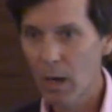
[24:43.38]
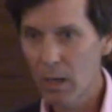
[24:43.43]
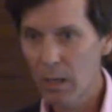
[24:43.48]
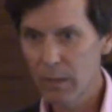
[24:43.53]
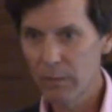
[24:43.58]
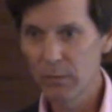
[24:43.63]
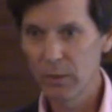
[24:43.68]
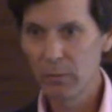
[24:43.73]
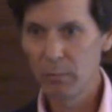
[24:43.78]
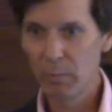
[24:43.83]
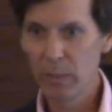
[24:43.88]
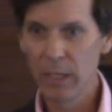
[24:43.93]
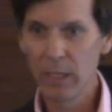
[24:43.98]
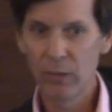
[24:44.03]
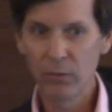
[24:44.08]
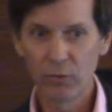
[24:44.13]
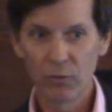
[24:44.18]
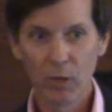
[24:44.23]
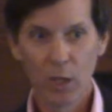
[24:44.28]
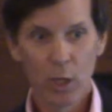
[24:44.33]
of the beast,
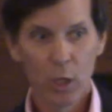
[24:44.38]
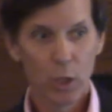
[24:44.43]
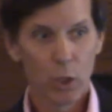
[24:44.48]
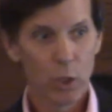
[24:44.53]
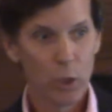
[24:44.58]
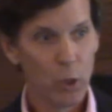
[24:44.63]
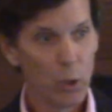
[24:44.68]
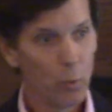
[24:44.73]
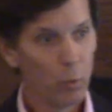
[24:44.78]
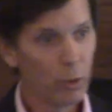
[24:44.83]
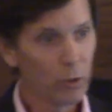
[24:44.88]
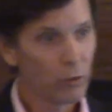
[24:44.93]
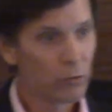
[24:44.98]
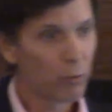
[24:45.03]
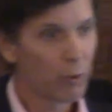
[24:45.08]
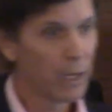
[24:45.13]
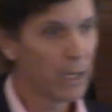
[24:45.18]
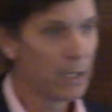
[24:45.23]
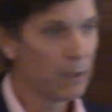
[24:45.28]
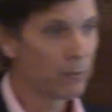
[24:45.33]
you will
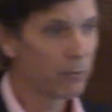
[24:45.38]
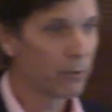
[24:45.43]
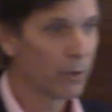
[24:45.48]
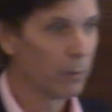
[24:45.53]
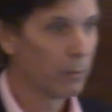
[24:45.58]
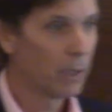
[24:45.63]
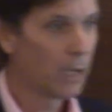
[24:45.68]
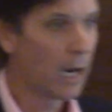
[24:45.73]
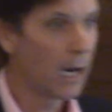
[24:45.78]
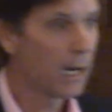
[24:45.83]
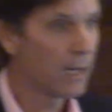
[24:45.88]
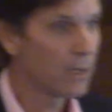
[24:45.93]
drink from God's